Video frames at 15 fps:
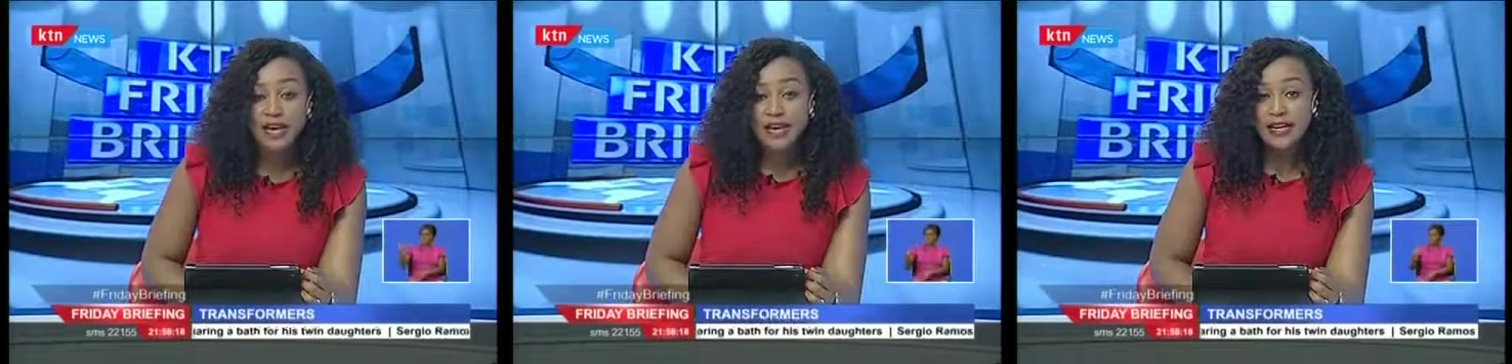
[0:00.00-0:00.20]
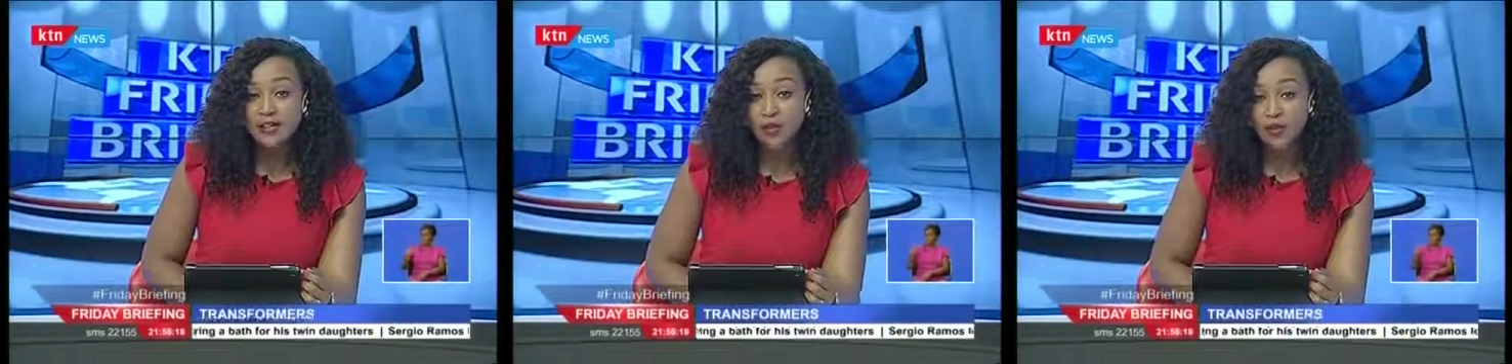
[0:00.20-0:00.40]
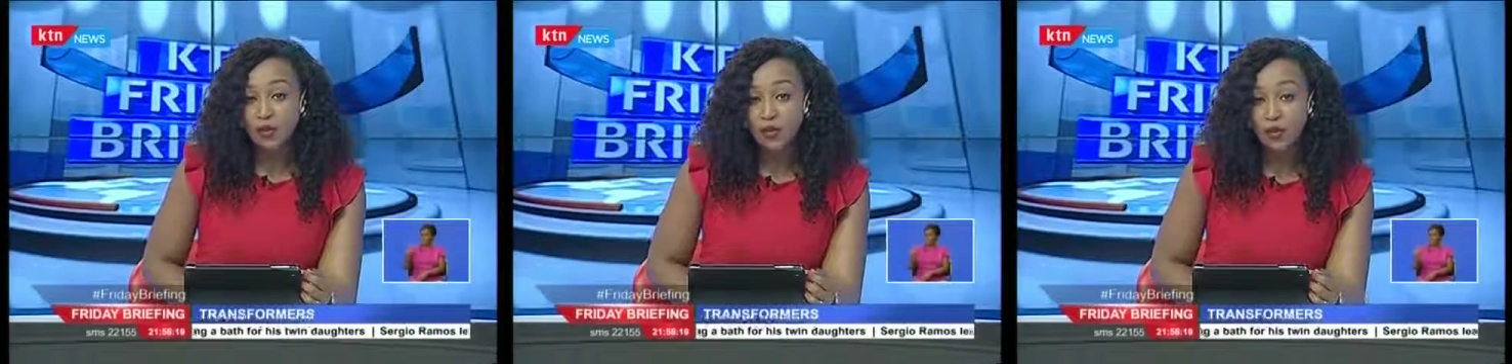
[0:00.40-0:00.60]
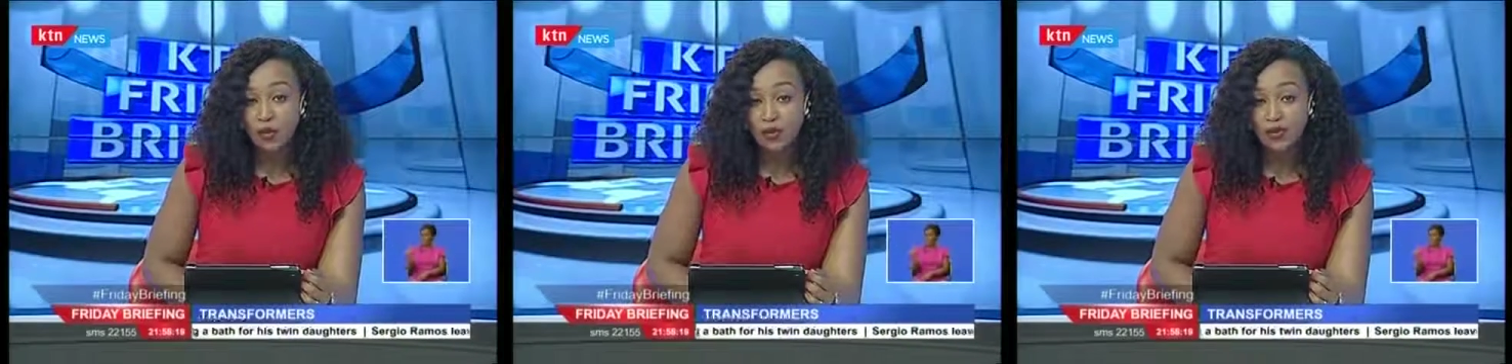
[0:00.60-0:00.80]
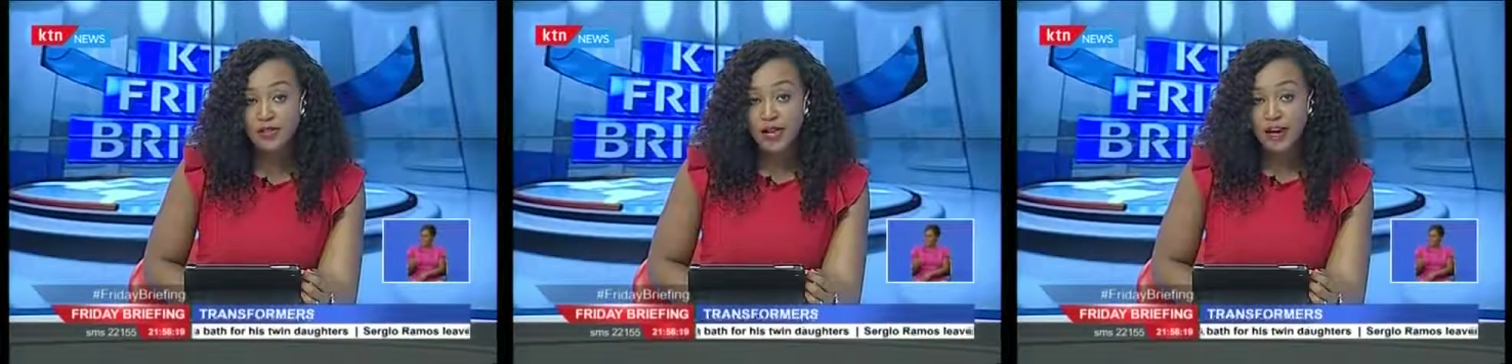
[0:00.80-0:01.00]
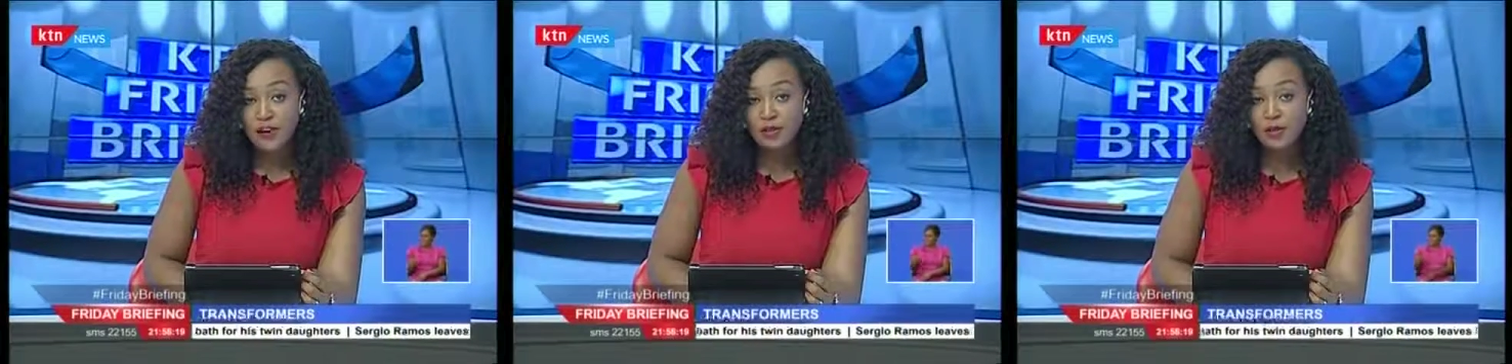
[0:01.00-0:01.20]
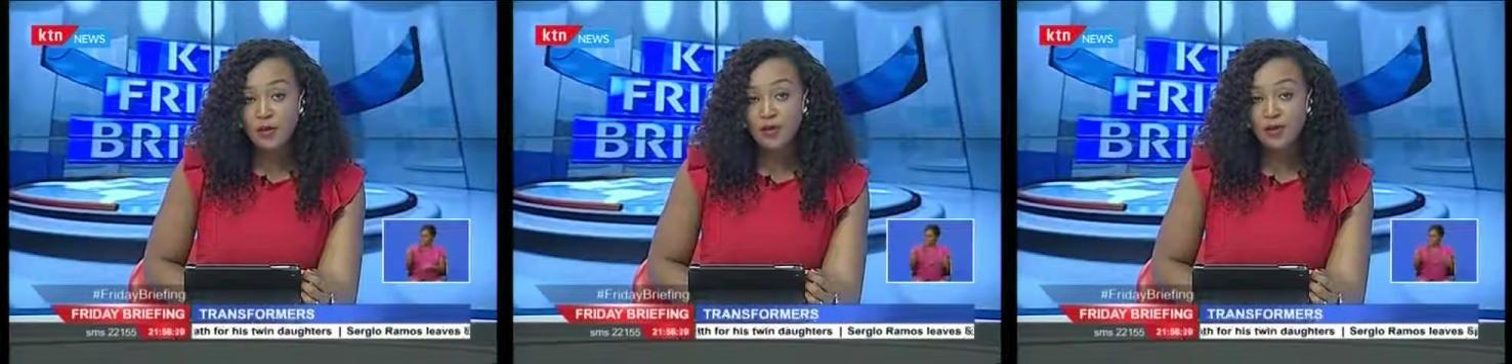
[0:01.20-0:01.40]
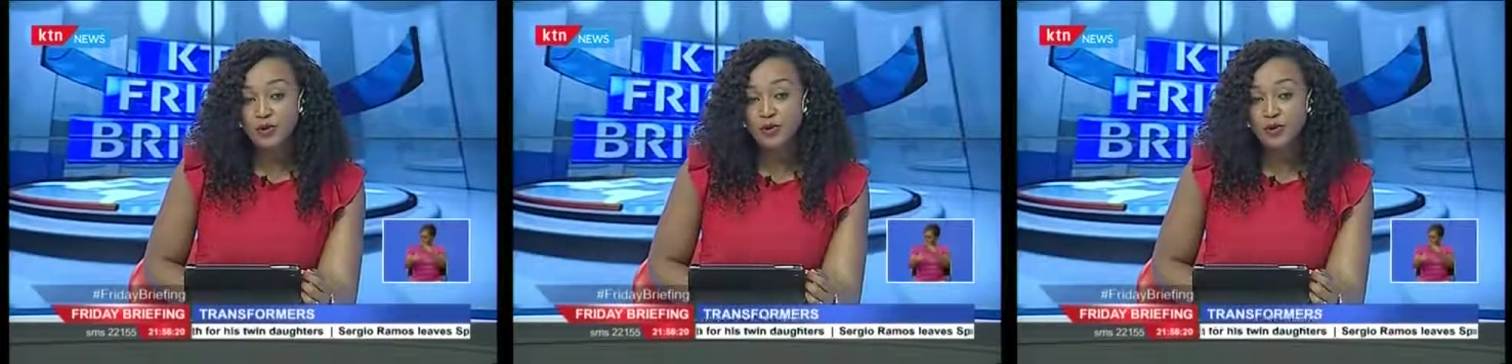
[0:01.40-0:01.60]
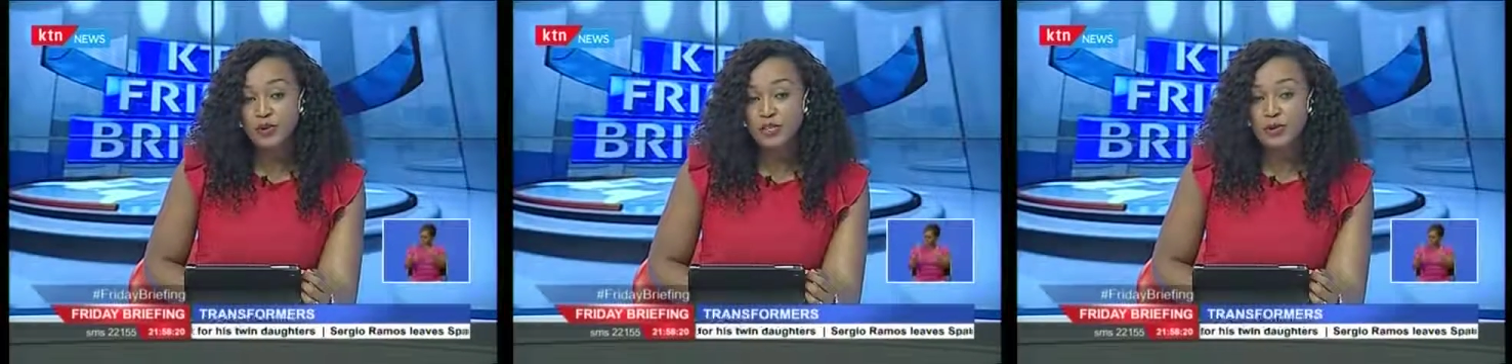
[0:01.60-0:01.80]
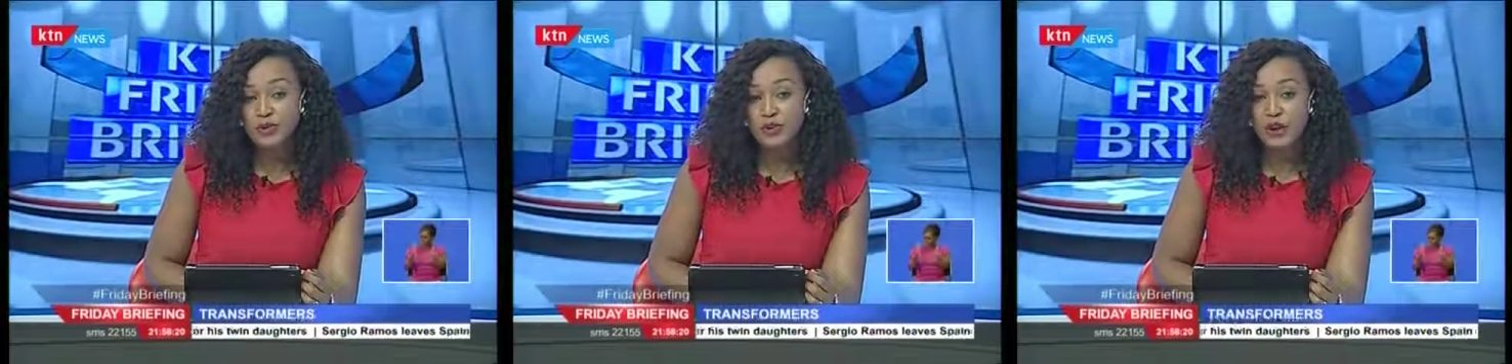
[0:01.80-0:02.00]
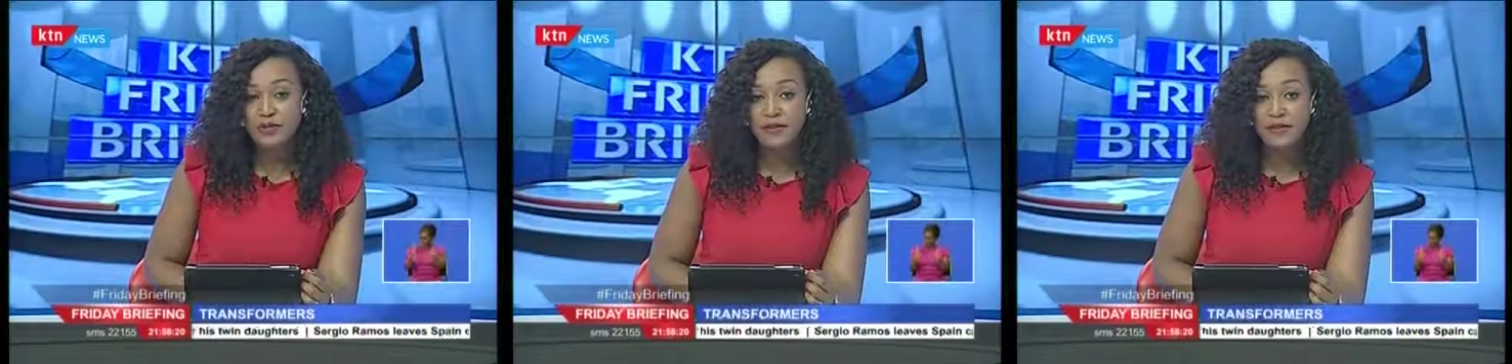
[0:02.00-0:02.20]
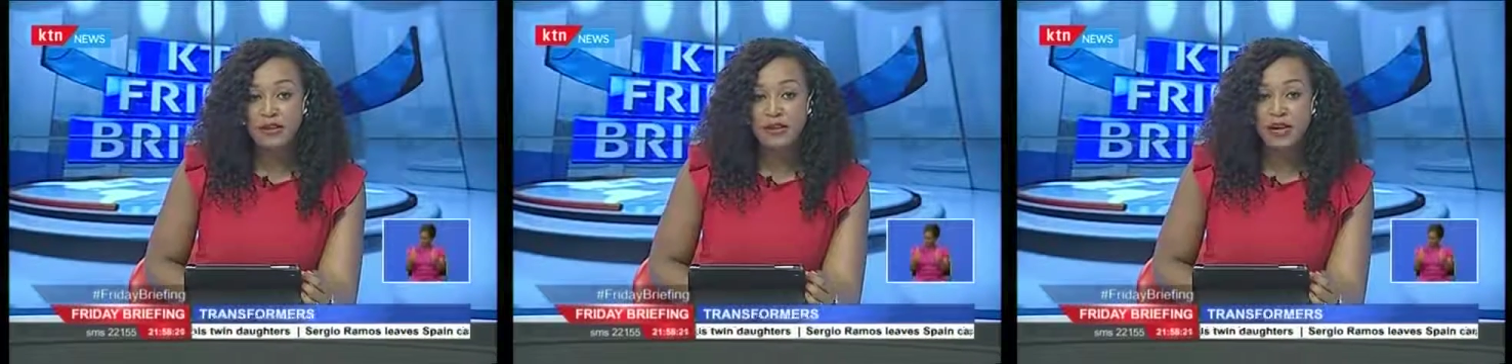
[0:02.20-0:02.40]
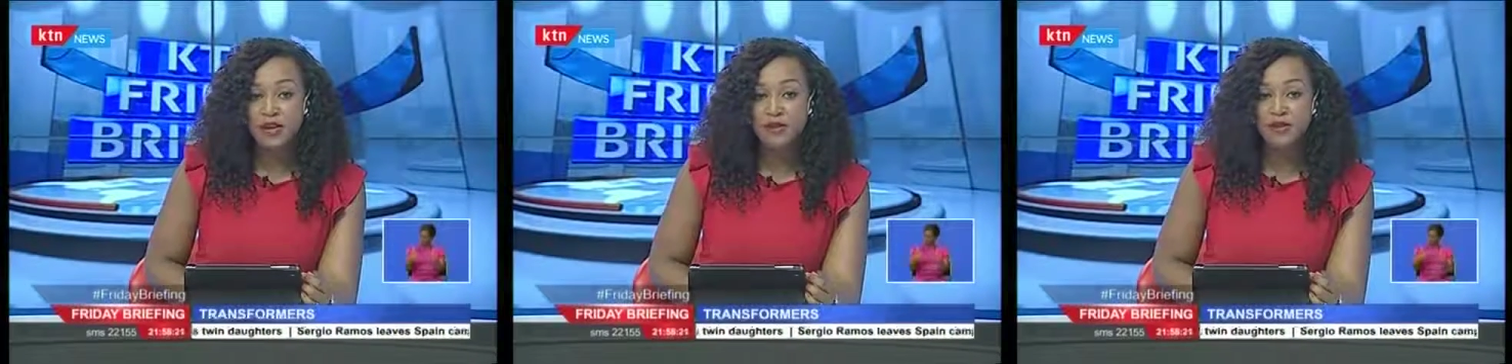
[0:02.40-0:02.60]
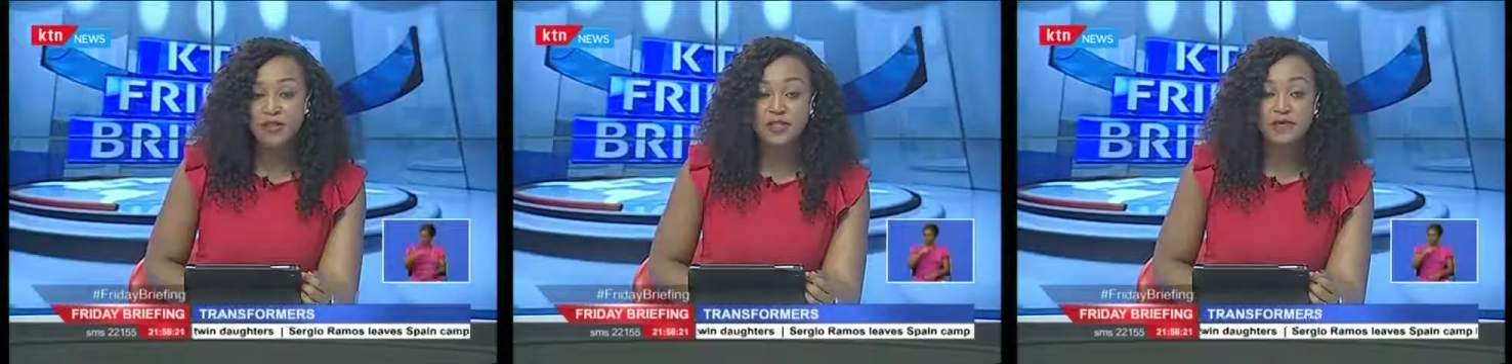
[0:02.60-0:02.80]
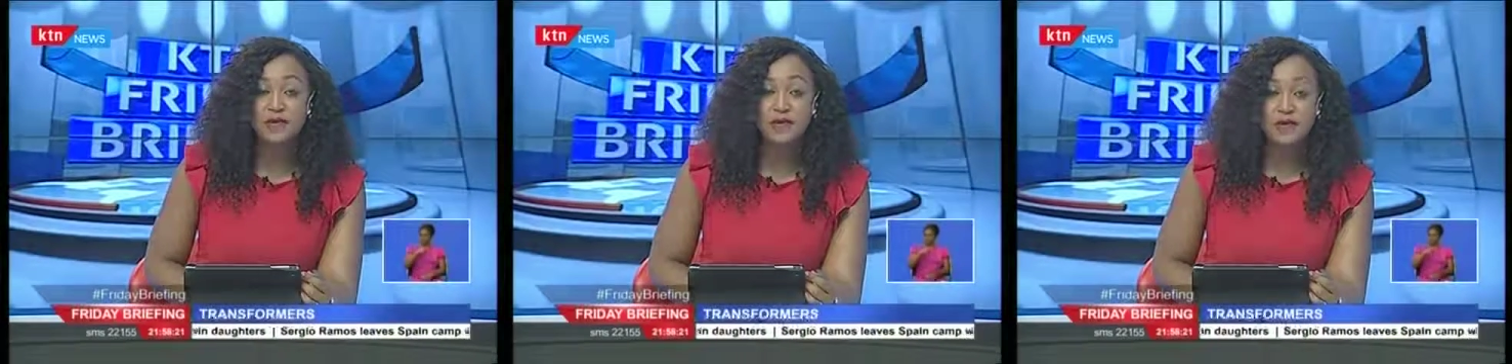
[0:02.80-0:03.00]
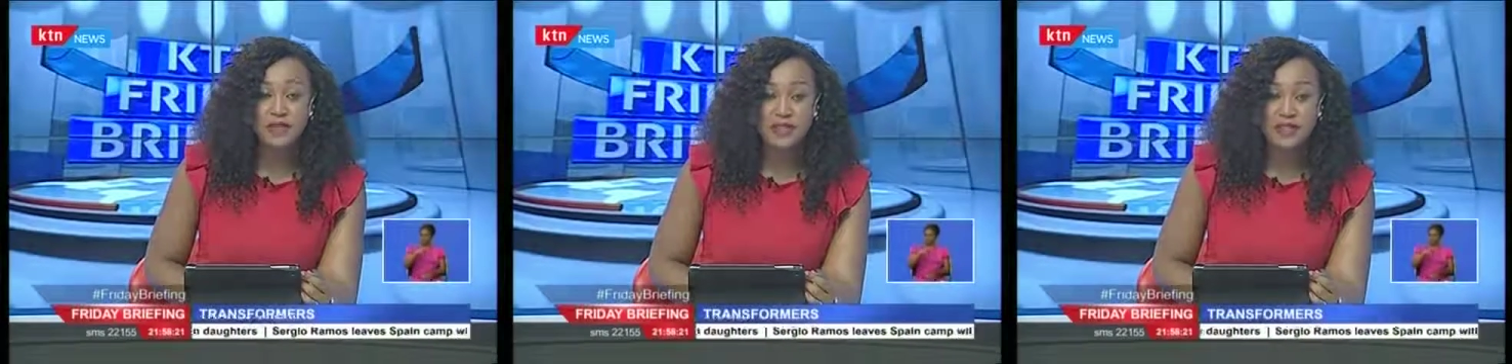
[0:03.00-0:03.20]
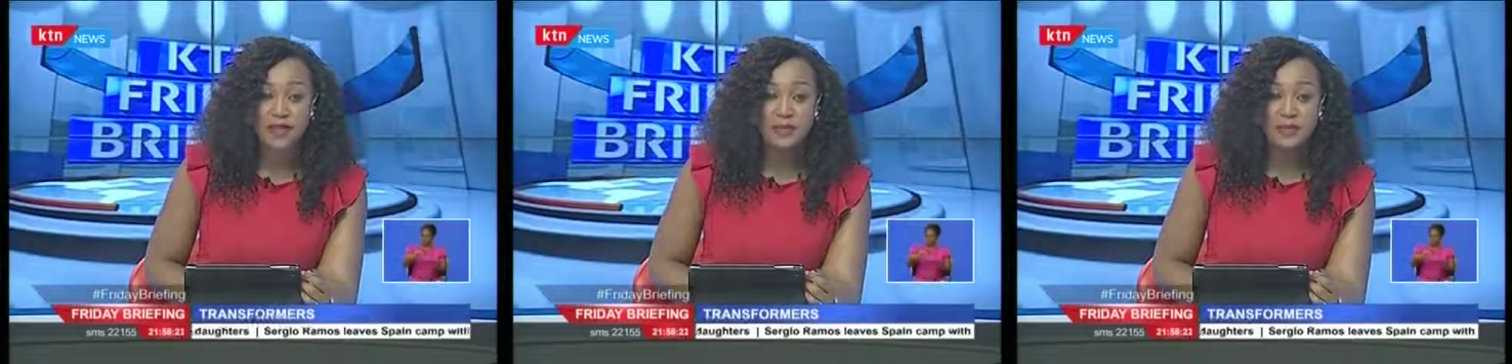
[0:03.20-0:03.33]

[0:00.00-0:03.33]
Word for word: is on course for tourism recovery on transformers,